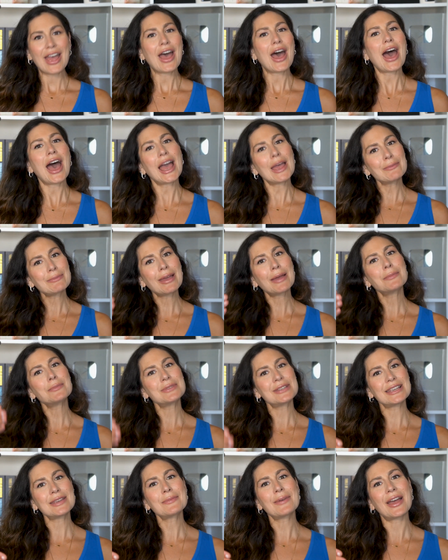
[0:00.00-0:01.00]
I'm
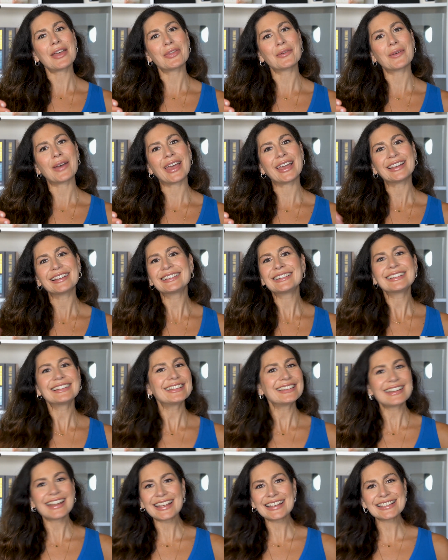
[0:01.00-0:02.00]
MD, by the way.
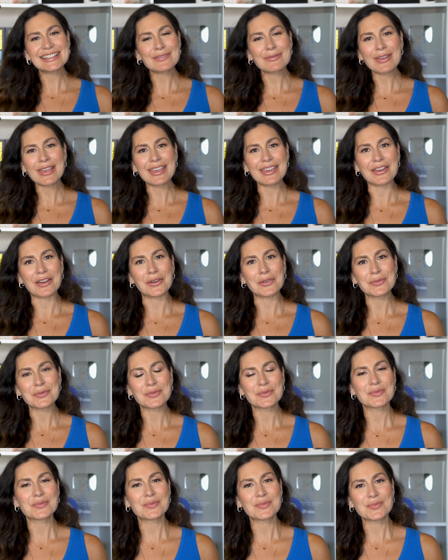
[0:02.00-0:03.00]
Nice to meet you."
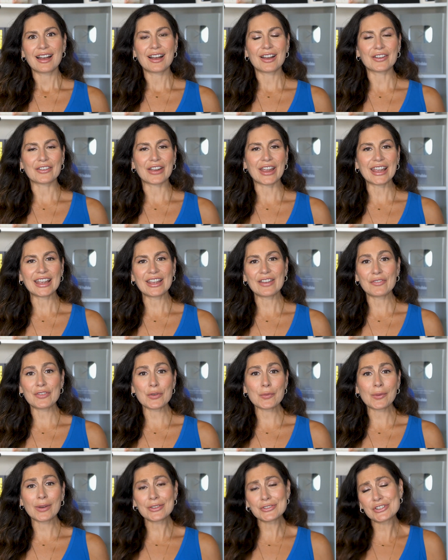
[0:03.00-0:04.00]
All right, if
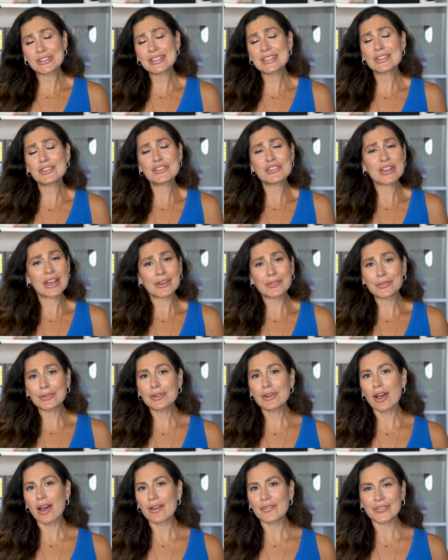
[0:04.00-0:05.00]
you want just a general
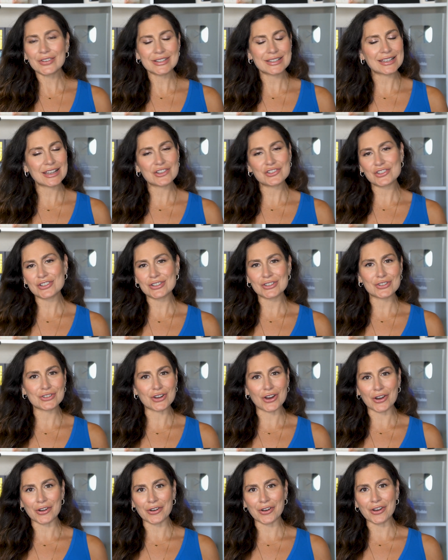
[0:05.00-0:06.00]
conversation
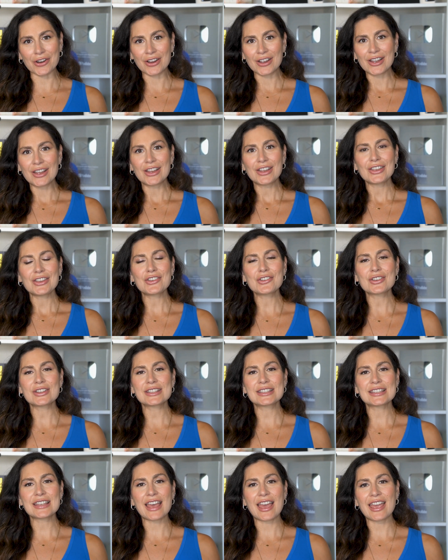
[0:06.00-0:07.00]
starter, you
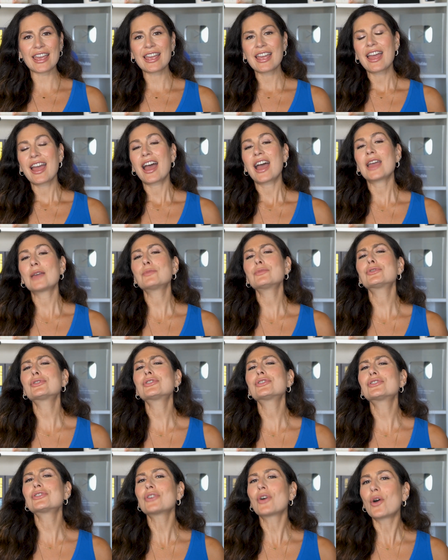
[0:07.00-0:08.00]
could say, "I'm
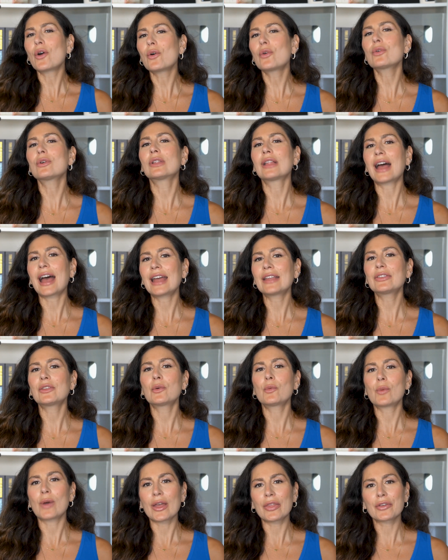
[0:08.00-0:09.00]
so glad the
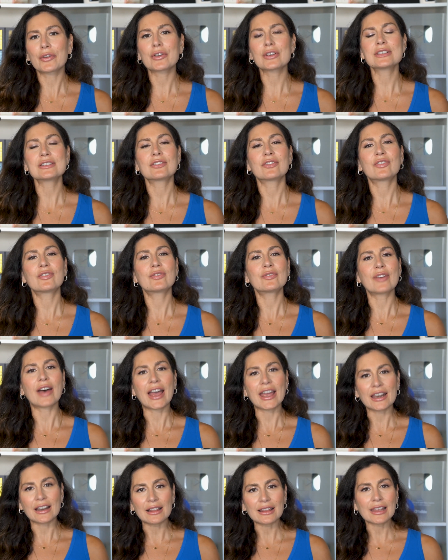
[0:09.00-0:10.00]
weather is
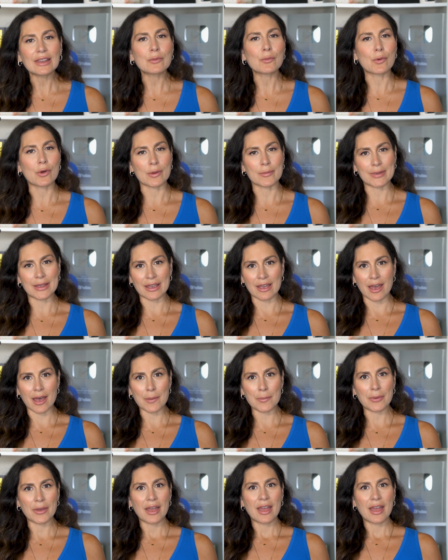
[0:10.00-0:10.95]
finally warming up.